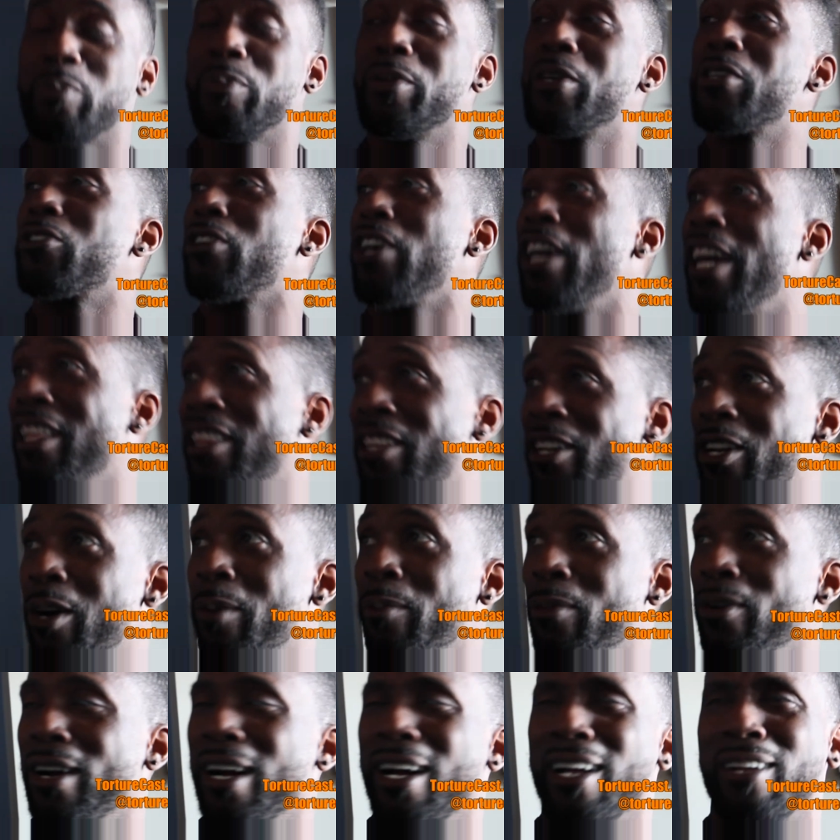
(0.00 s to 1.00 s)
pitcher had the
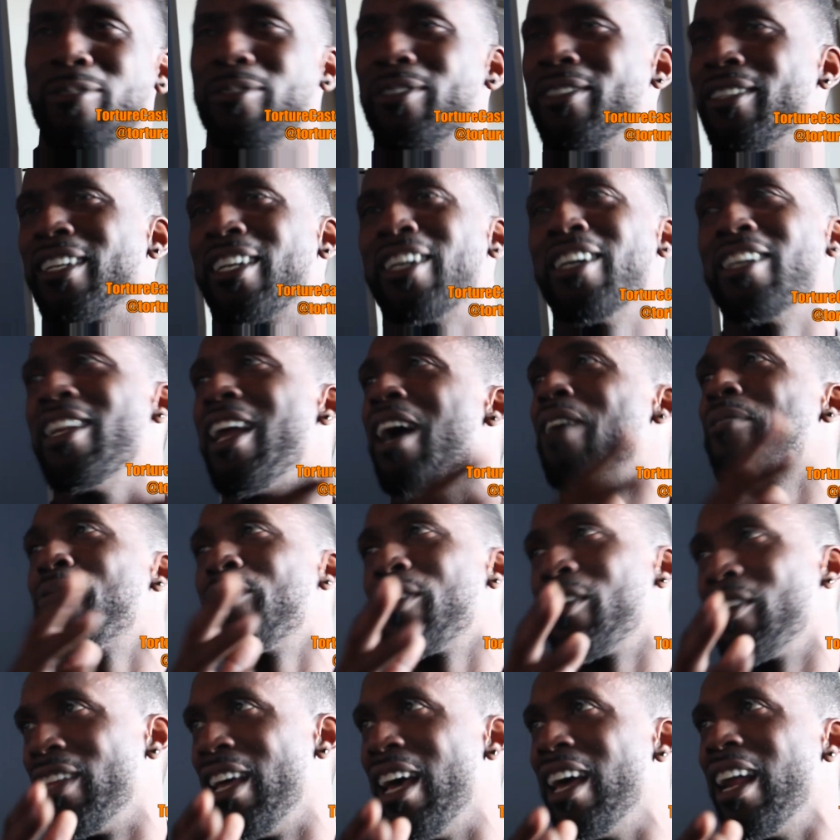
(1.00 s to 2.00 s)
number. I could not
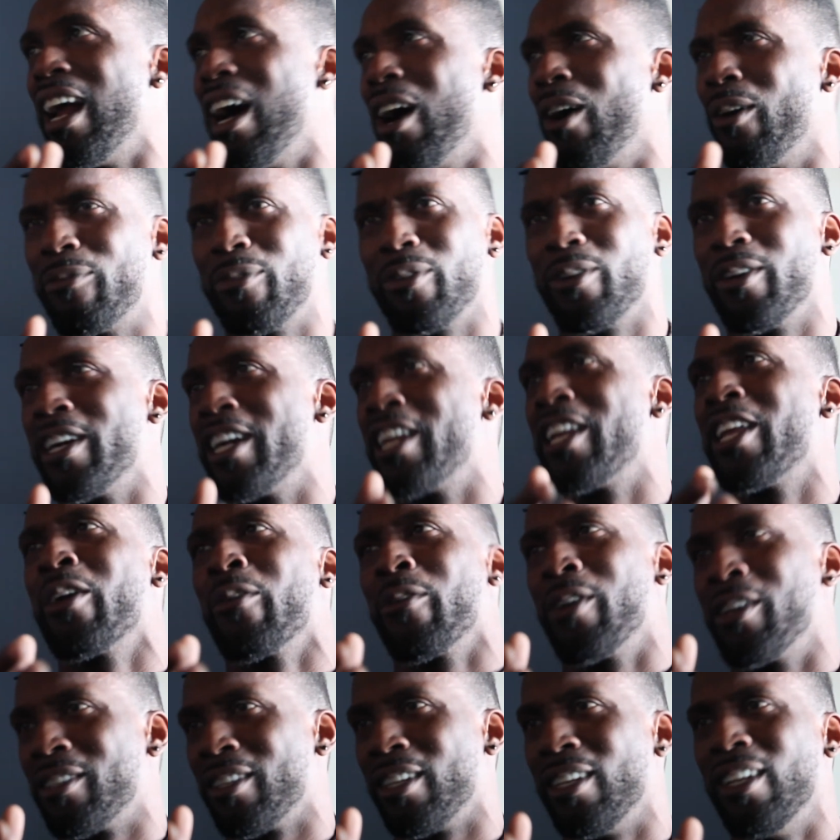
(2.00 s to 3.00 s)
figure that out for any
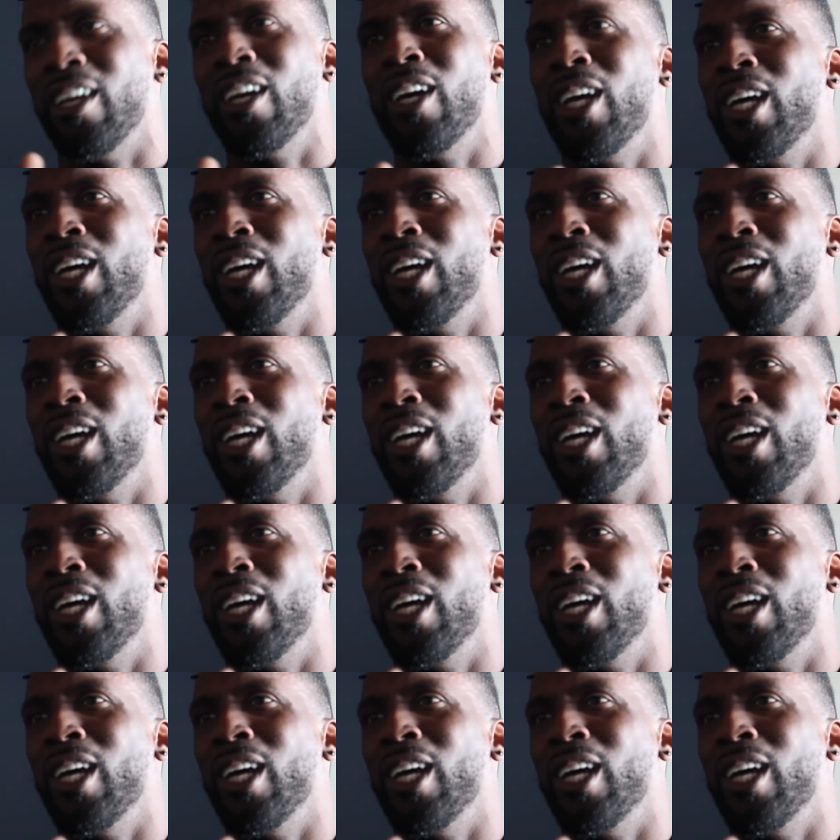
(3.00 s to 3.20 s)
reason.